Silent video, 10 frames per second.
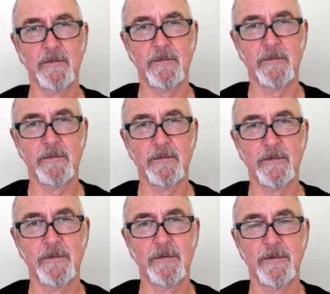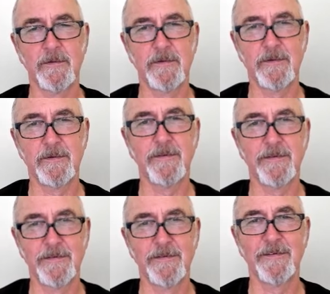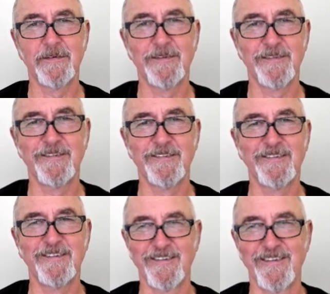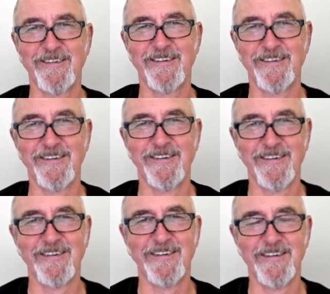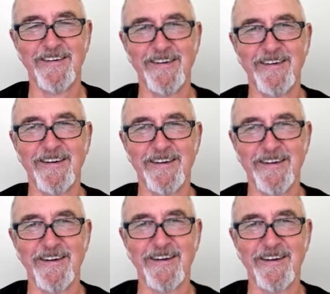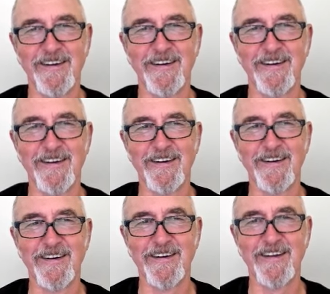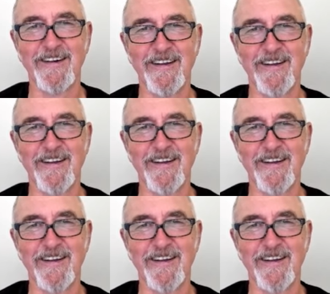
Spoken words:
The person shown says nothing.